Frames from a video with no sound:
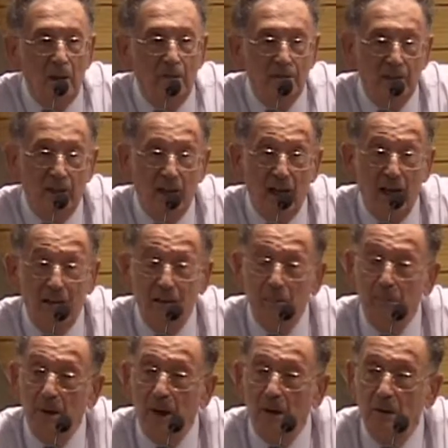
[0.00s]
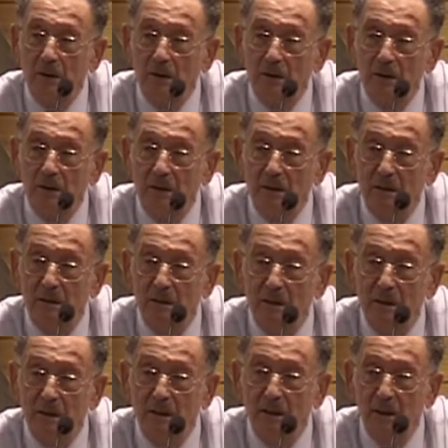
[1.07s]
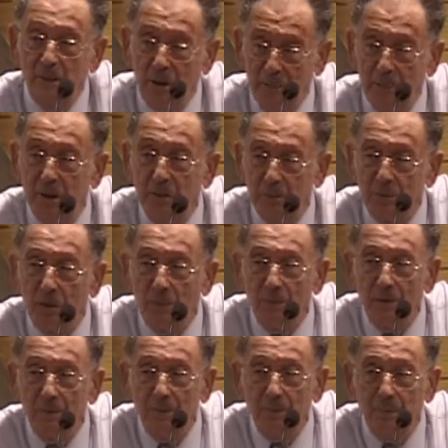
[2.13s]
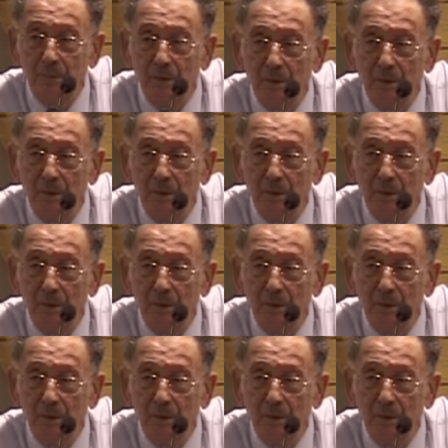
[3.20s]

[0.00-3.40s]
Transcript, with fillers: If they had the power, there might be a problem.